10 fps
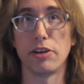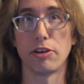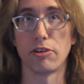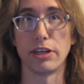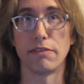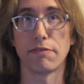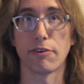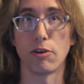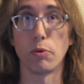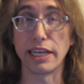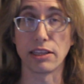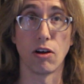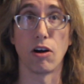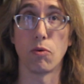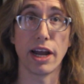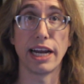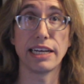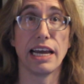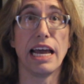you're in for a week-long wait,